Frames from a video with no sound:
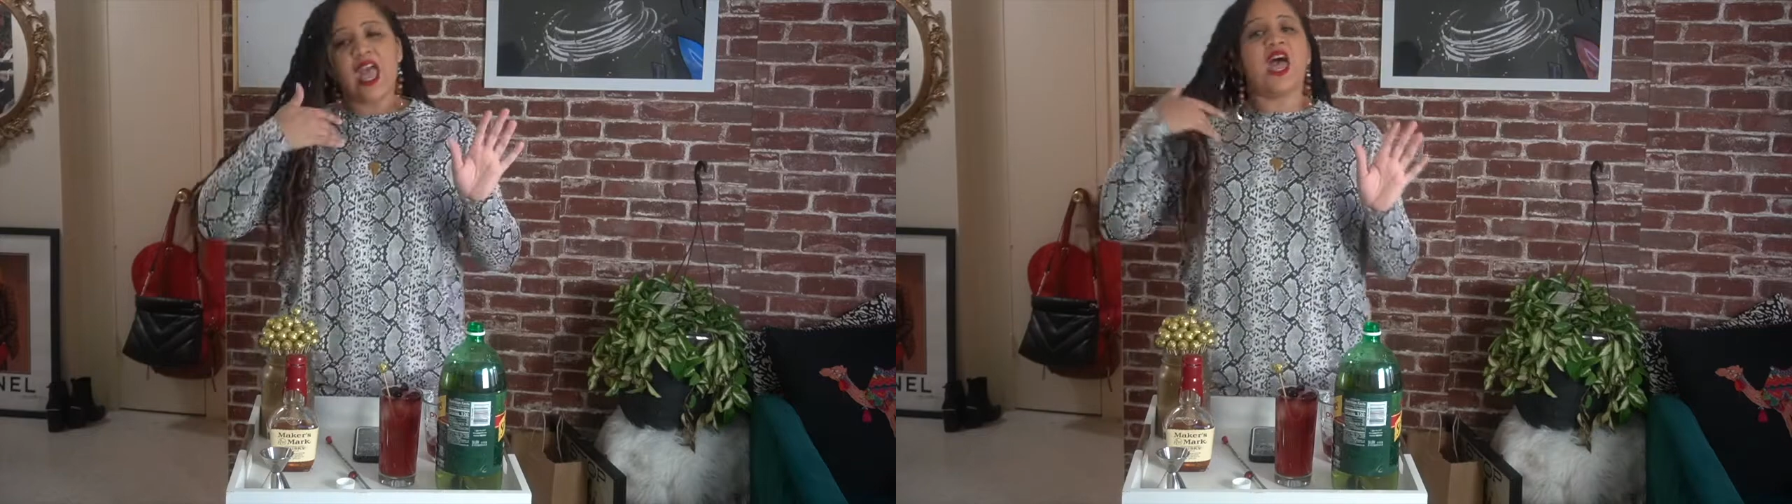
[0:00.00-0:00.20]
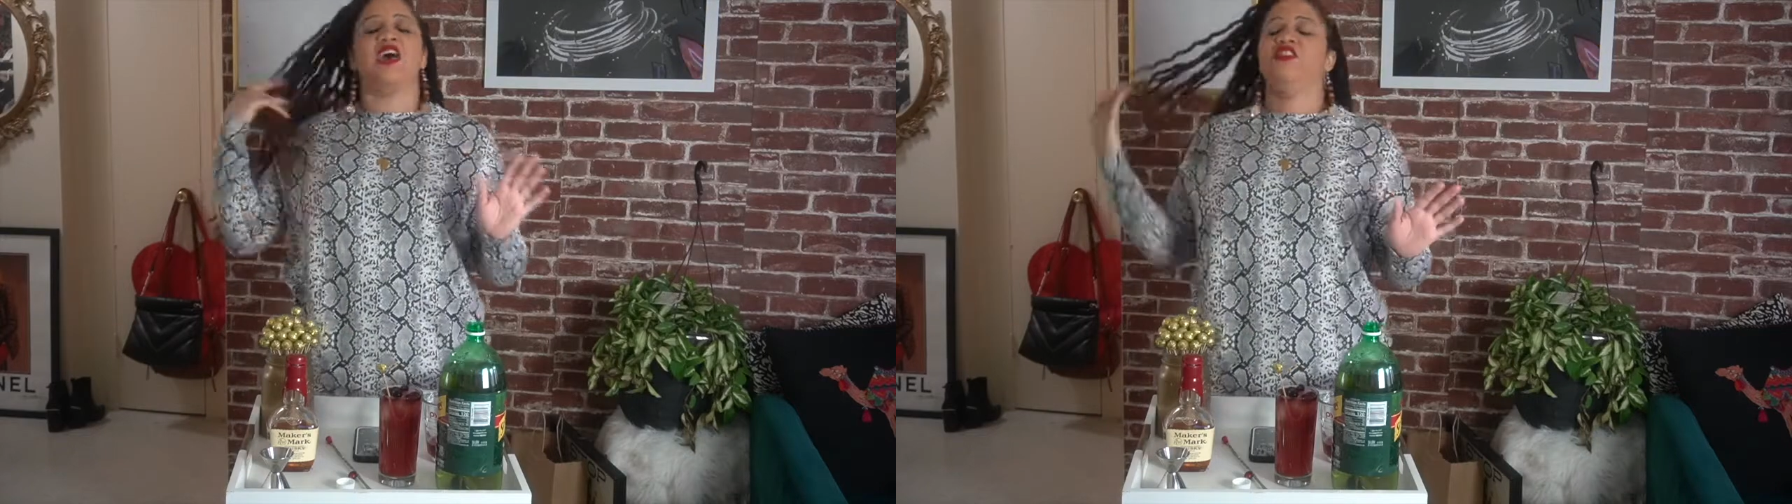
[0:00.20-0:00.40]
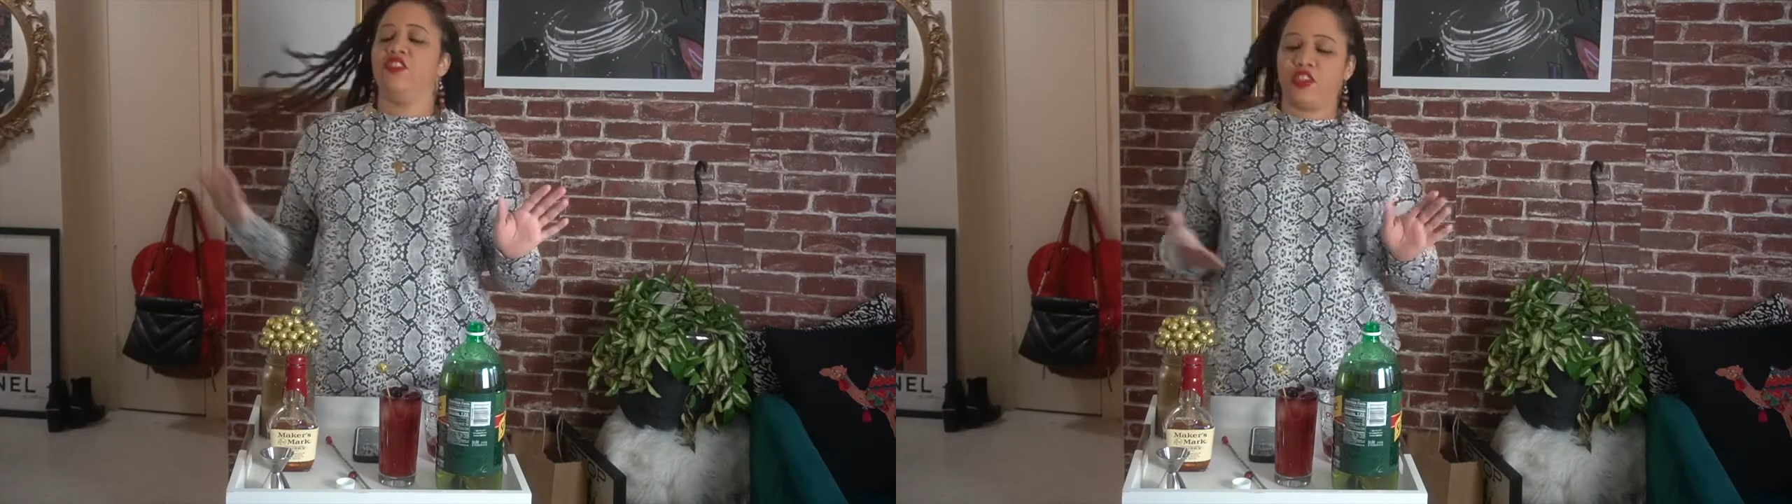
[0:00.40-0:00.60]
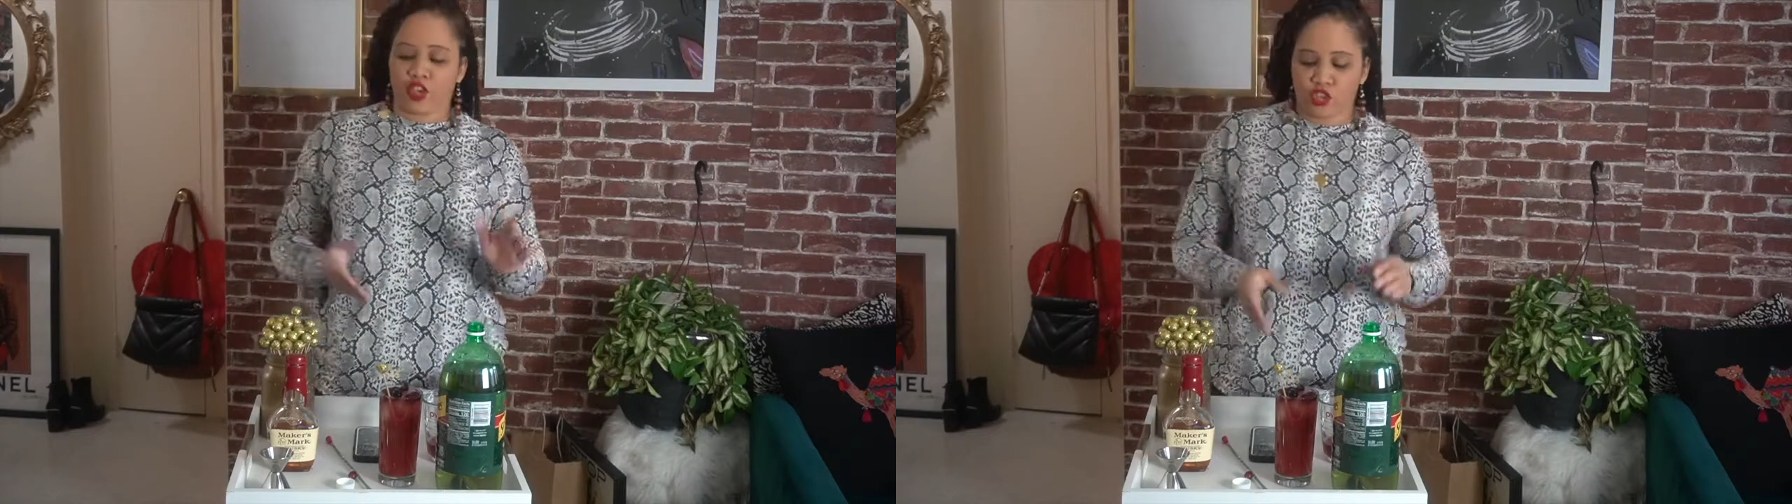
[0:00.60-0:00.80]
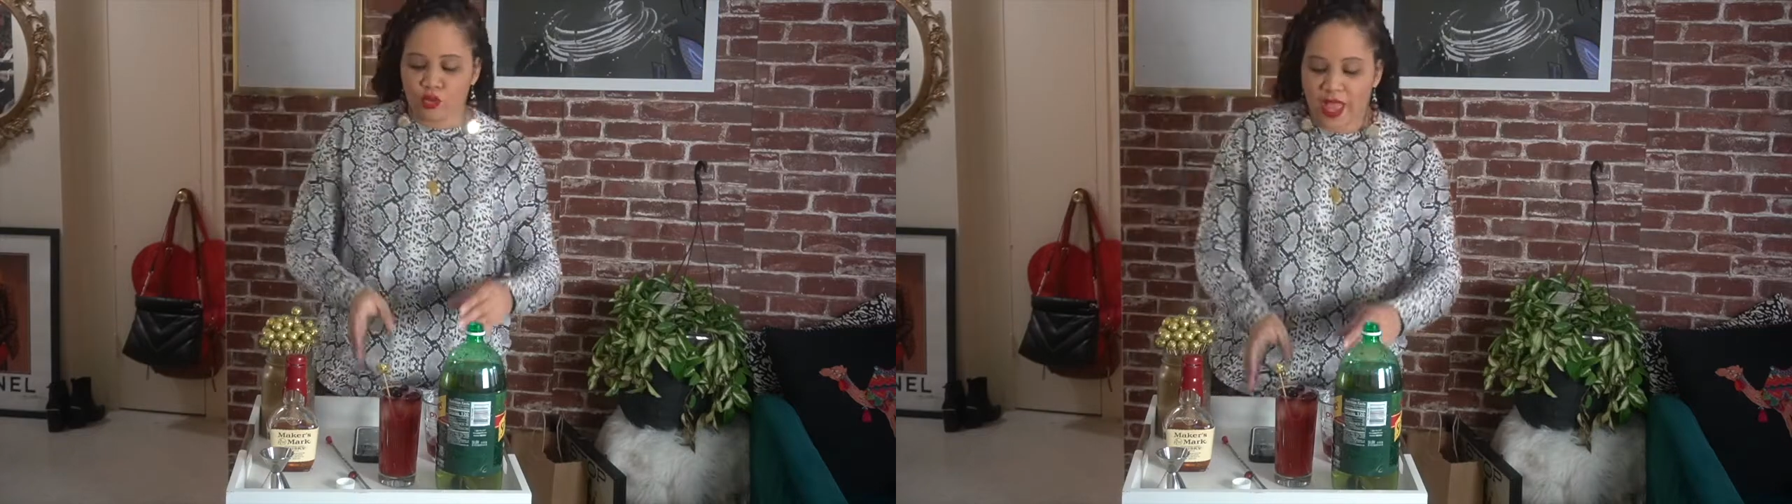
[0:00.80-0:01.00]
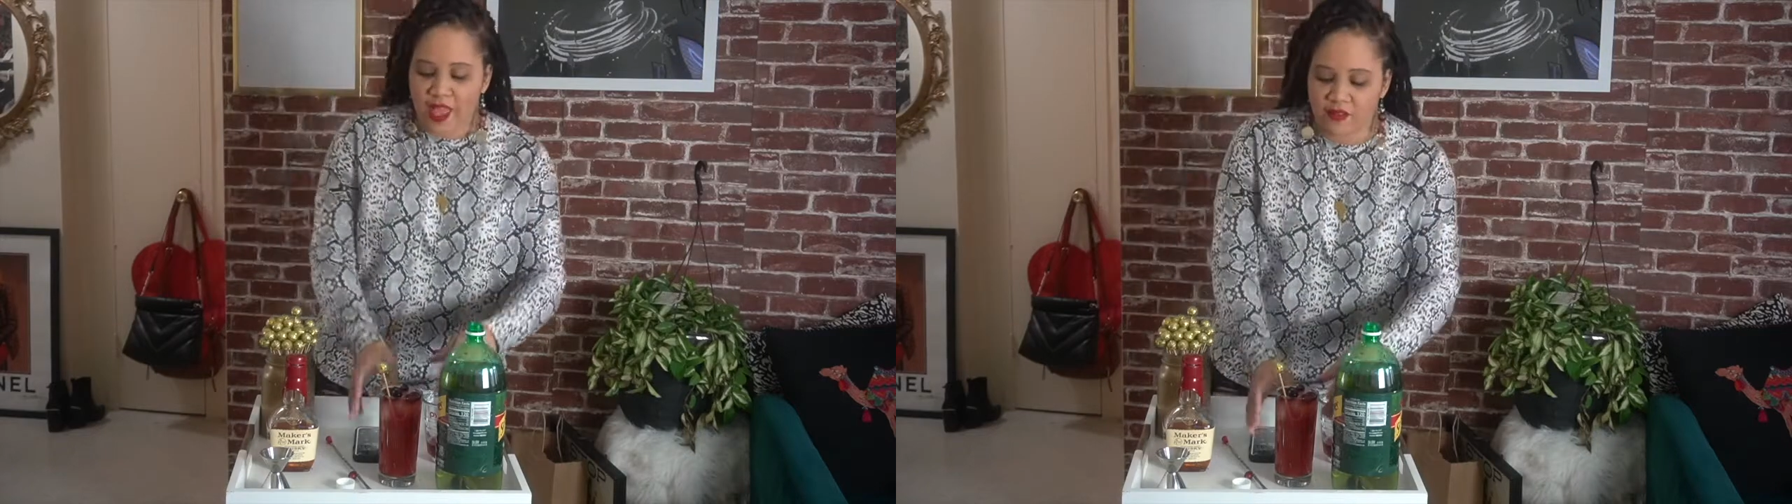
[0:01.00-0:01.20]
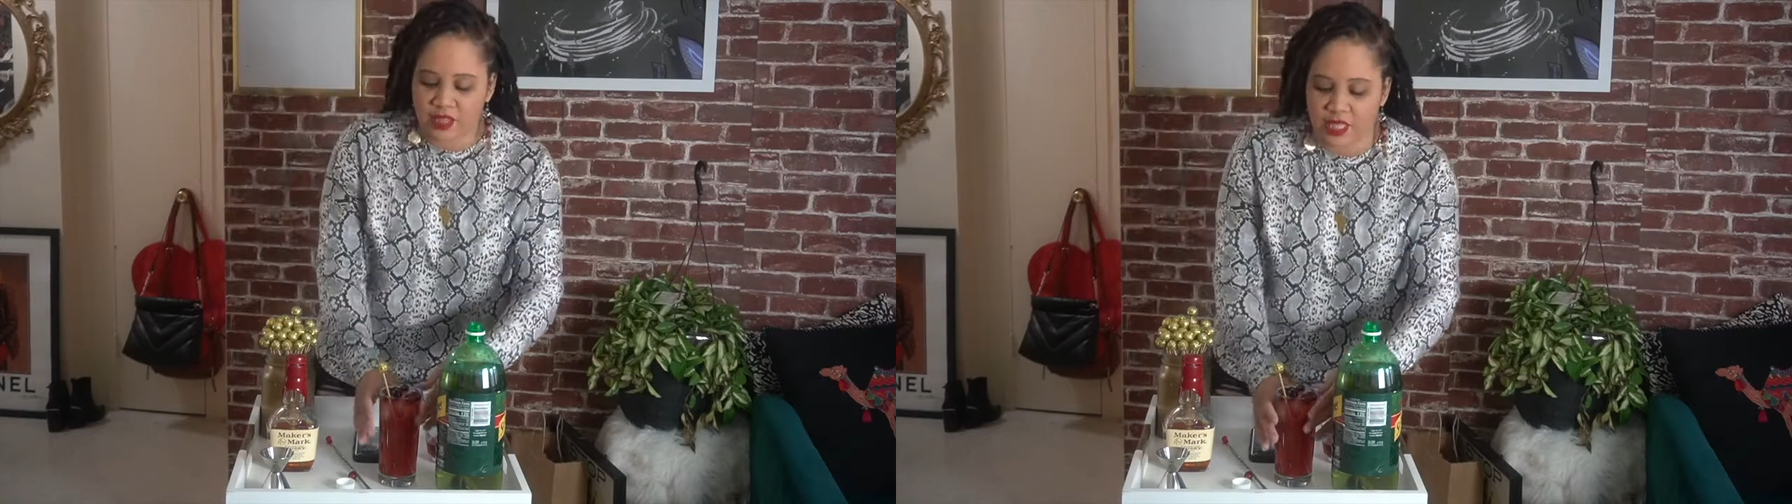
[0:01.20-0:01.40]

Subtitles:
And there you have it,